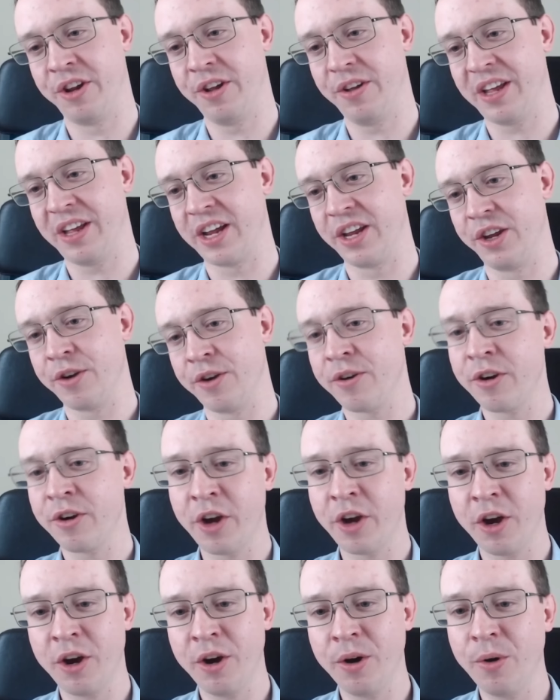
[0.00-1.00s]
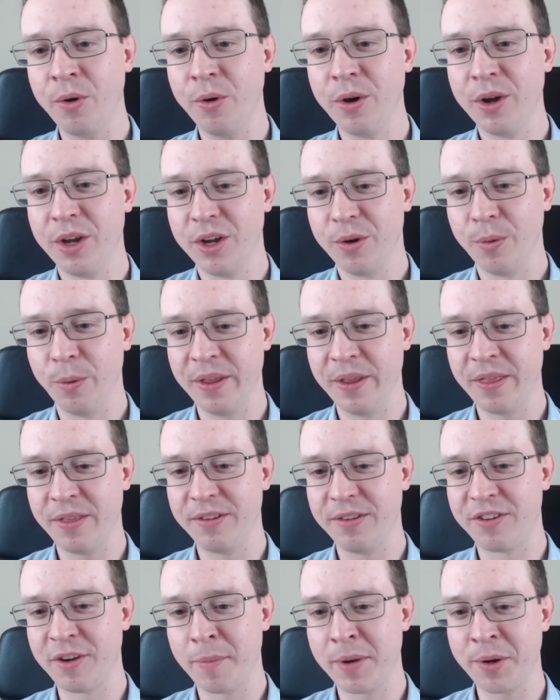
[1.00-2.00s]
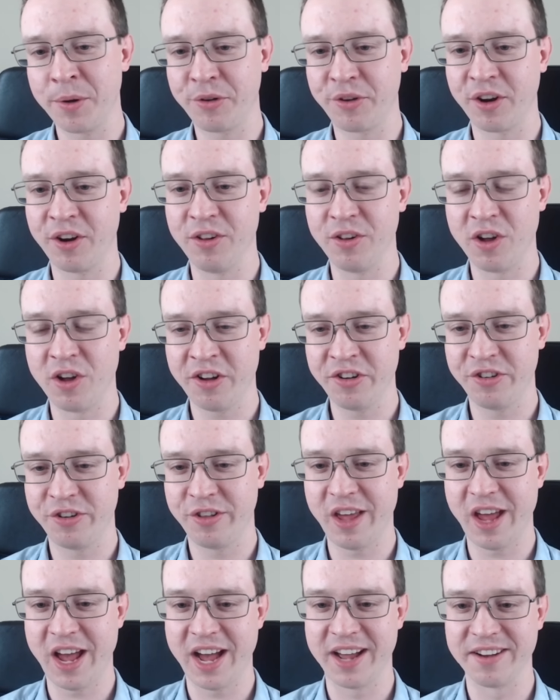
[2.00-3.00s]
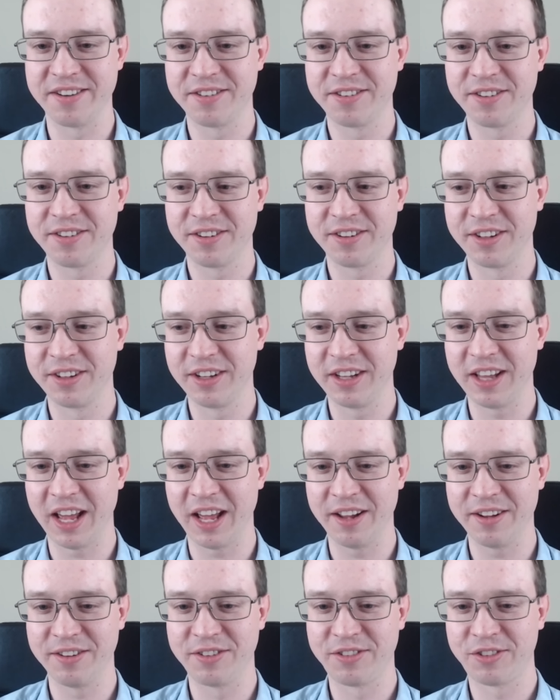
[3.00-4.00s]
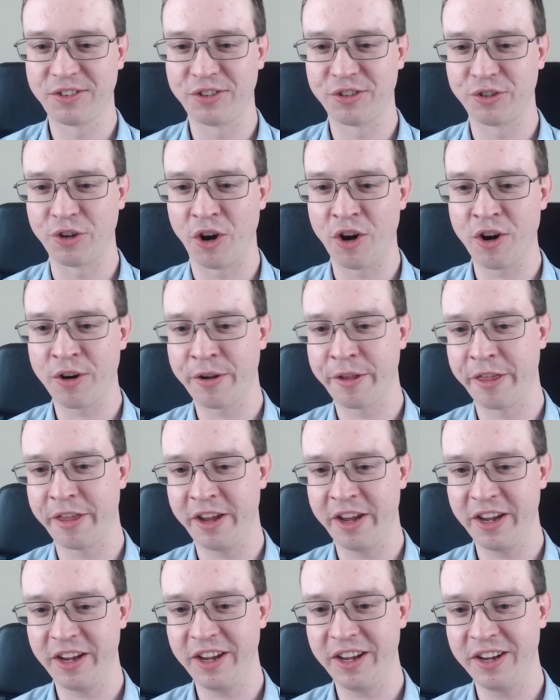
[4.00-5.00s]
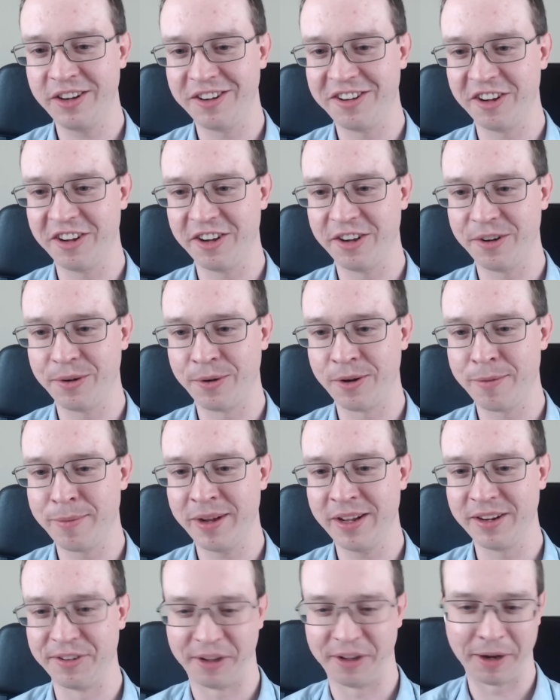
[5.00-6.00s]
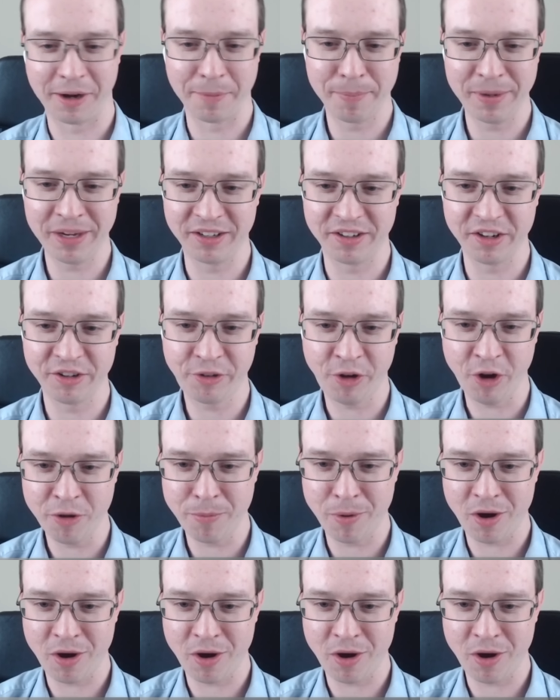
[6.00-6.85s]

year ago when somebody was going to launch that star thing into orbit. It was like a big disco ball.